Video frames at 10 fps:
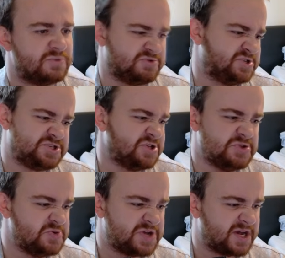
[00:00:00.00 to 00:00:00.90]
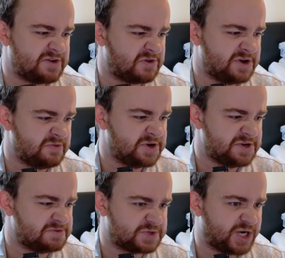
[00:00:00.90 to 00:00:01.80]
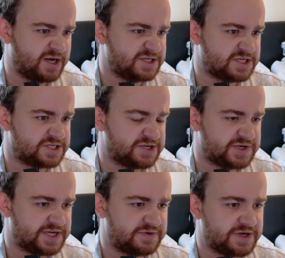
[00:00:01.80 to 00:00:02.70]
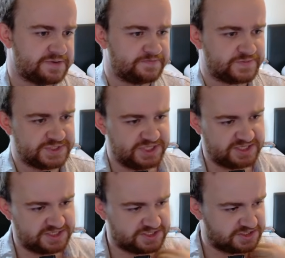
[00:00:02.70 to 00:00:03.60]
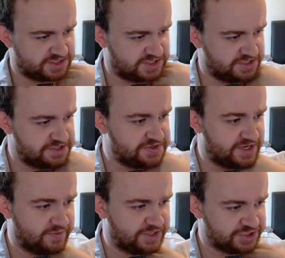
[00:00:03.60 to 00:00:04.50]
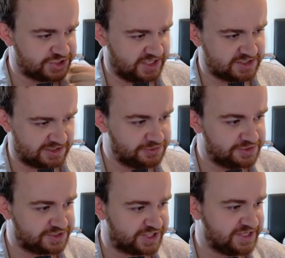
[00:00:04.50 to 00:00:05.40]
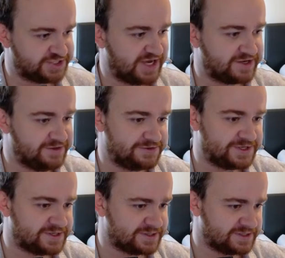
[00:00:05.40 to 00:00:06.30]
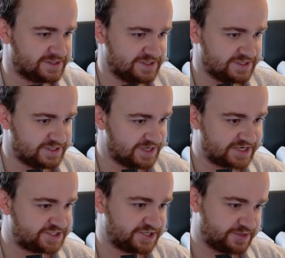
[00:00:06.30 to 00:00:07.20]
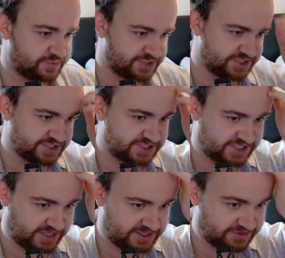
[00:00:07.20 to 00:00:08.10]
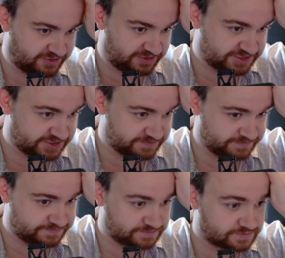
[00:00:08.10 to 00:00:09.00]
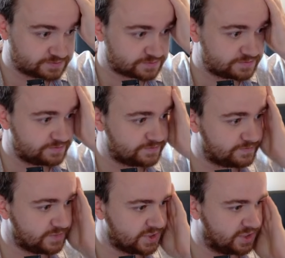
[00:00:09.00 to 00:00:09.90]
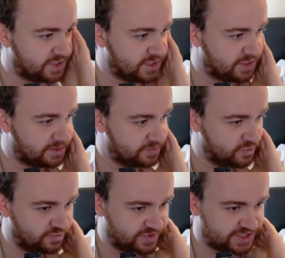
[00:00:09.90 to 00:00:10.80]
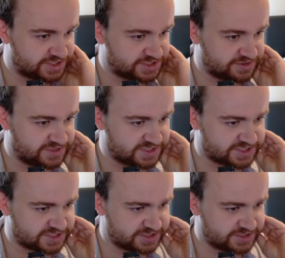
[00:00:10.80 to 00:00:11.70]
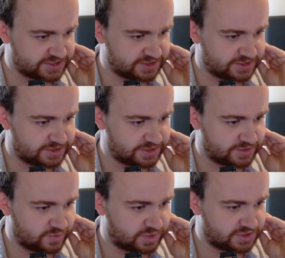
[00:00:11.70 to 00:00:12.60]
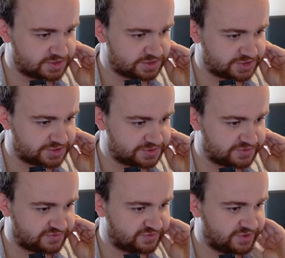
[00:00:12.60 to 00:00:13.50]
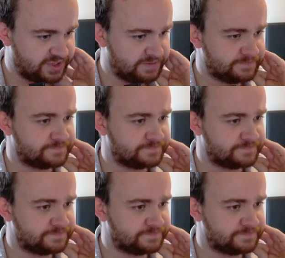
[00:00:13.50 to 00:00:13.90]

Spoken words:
Just the Newgate, right? We're going to Shanks next turn anyway. So yeah, let's stun the Newgate. We can Shanks Decken Luna next turn, which is insanely gross. We'll rest this. 1, 2, 3.